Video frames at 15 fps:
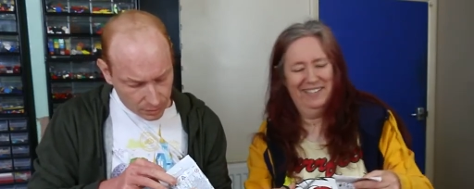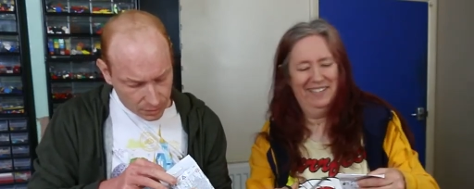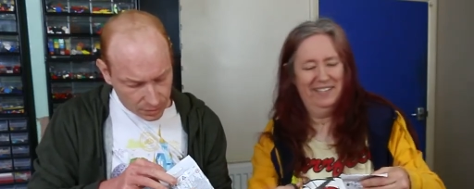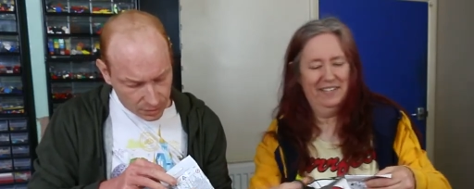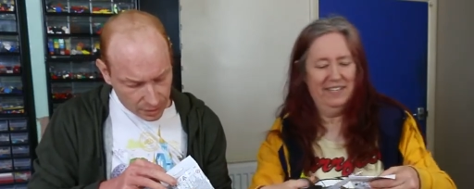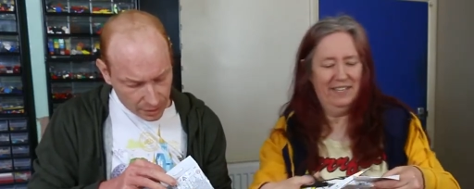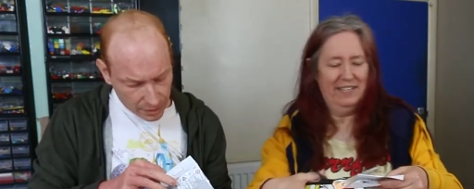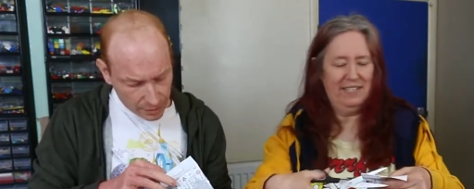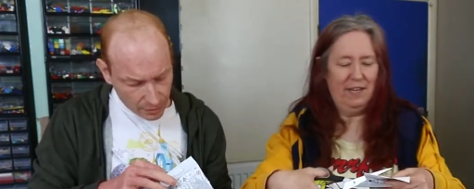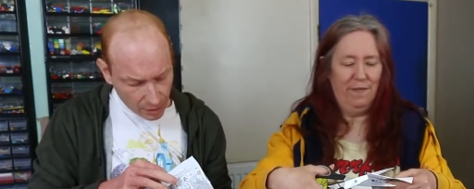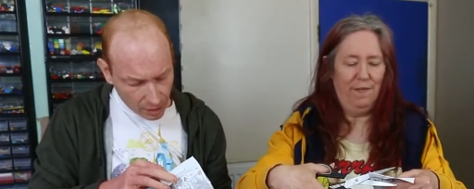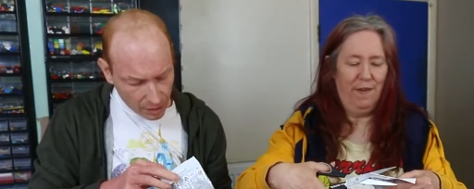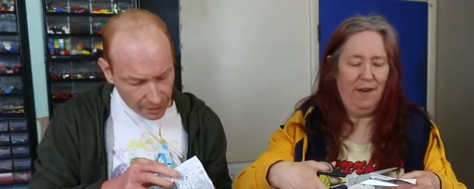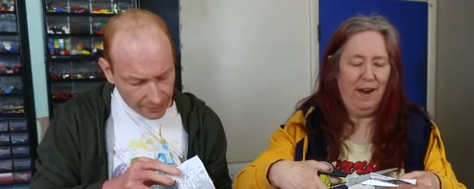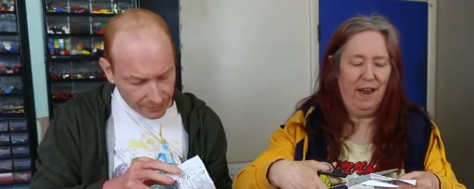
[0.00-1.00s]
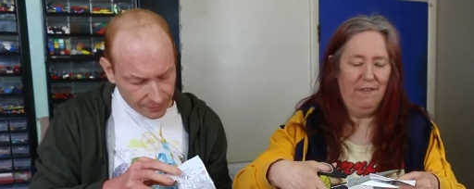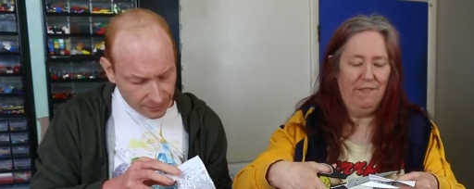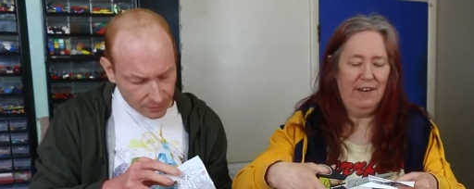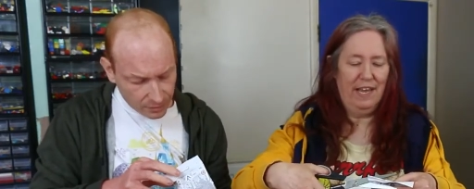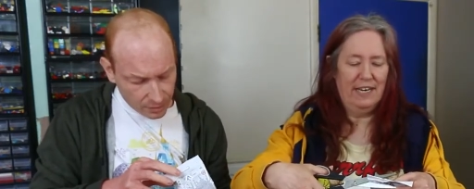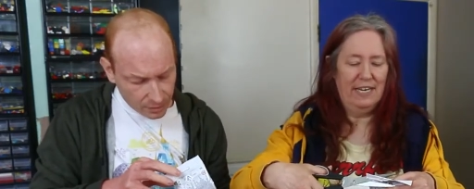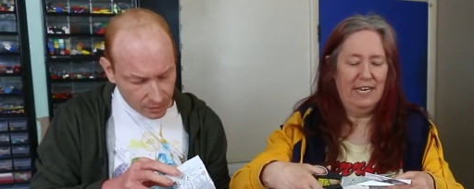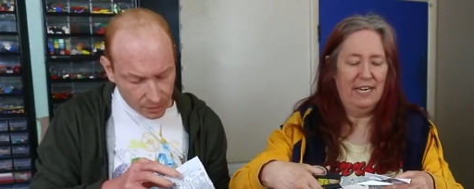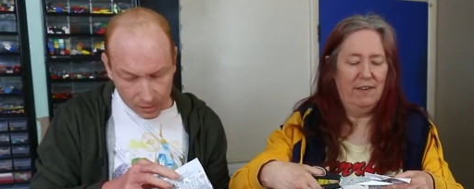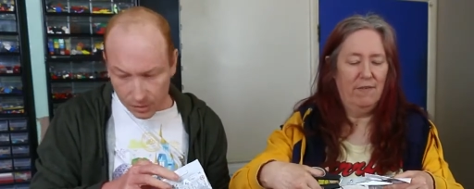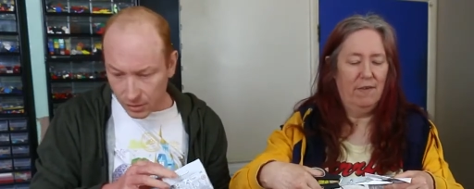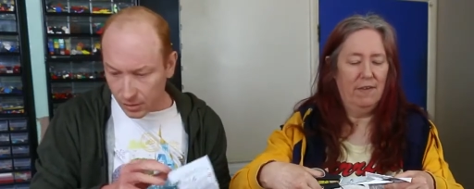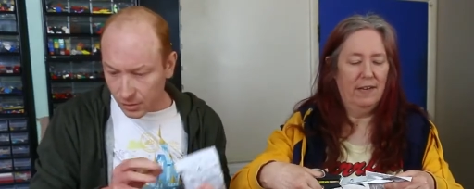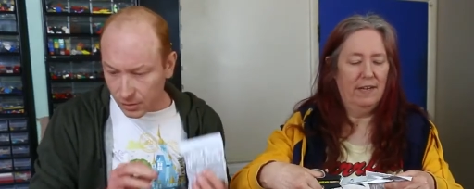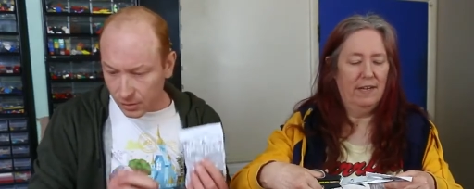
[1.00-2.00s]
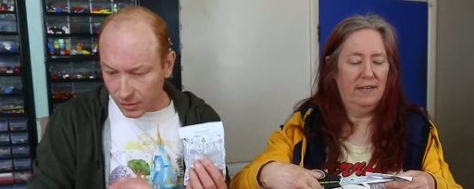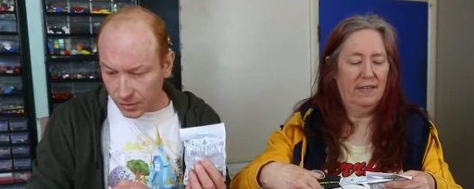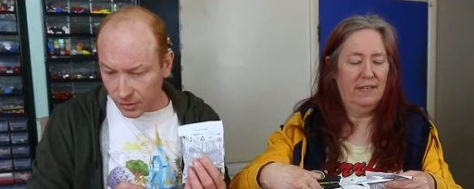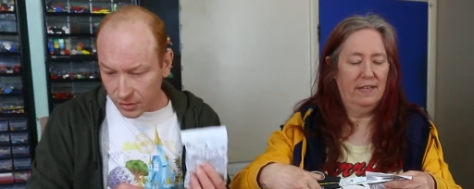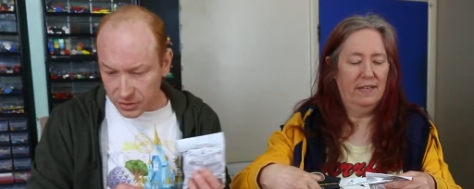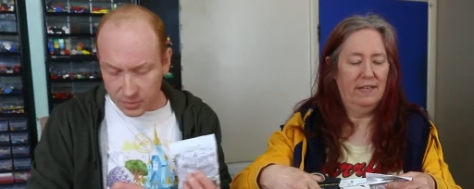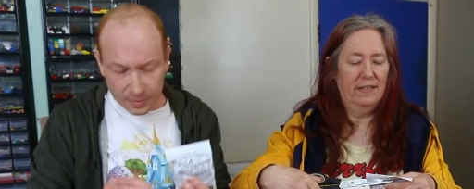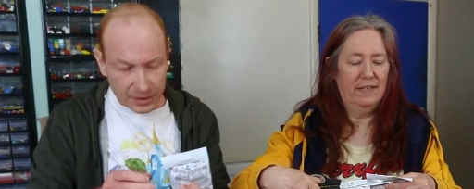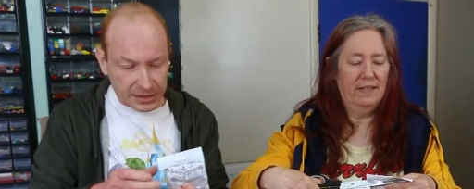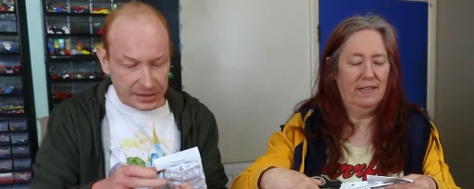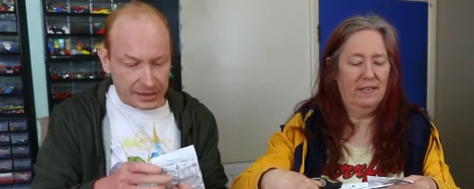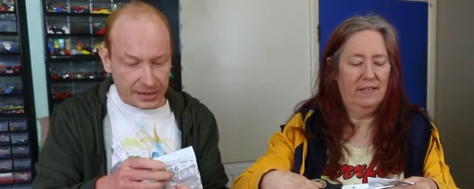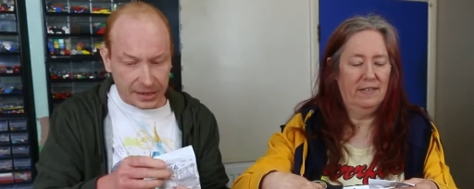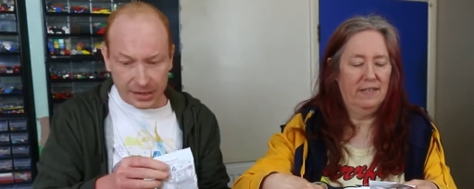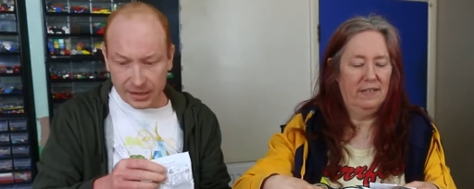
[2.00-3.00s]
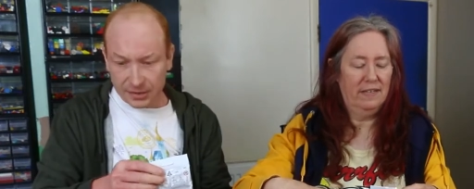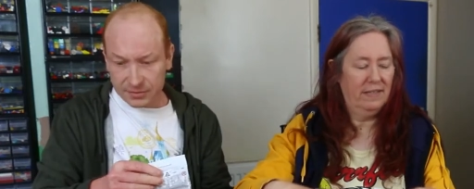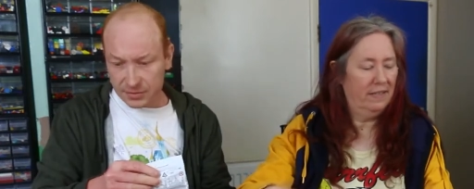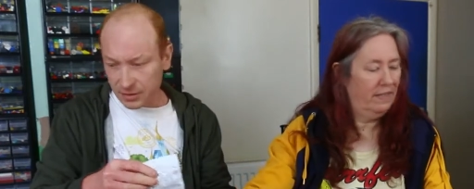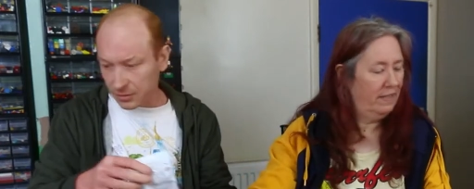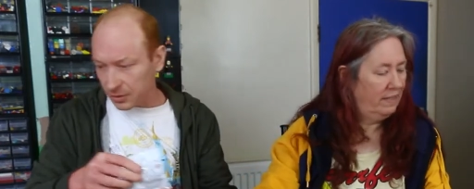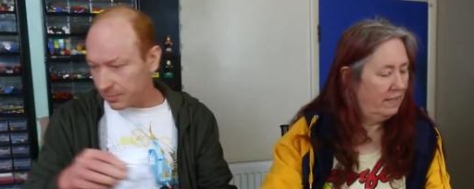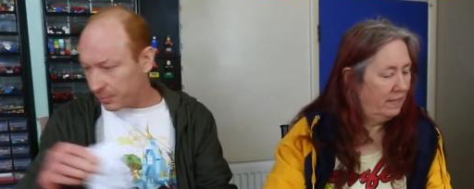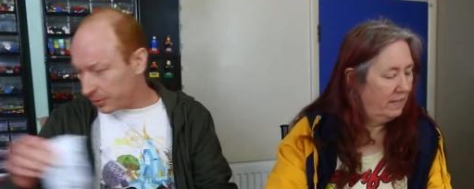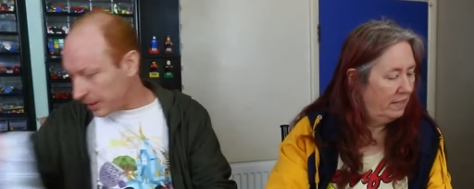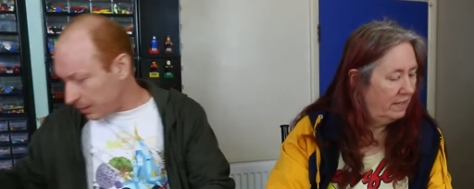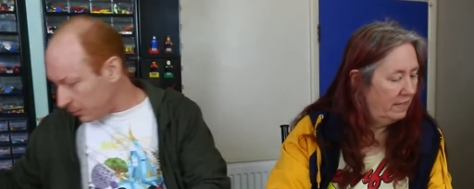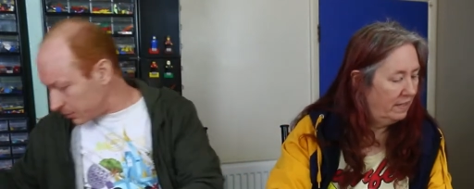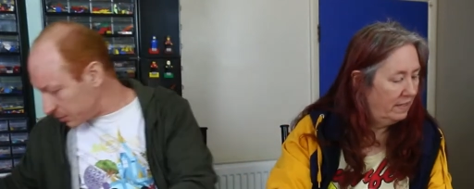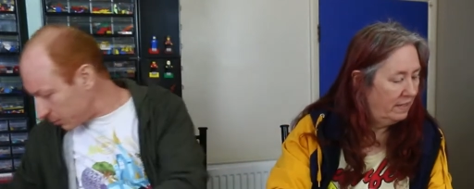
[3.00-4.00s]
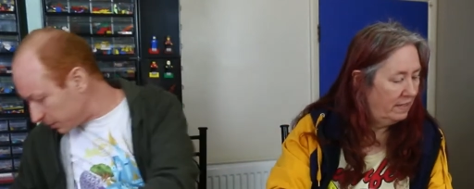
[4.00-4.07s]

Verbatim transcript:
Speaker 1: So, so far, I've I haven't had any right.
Speaker 2: Got Speedy here, so I'm going to put that one to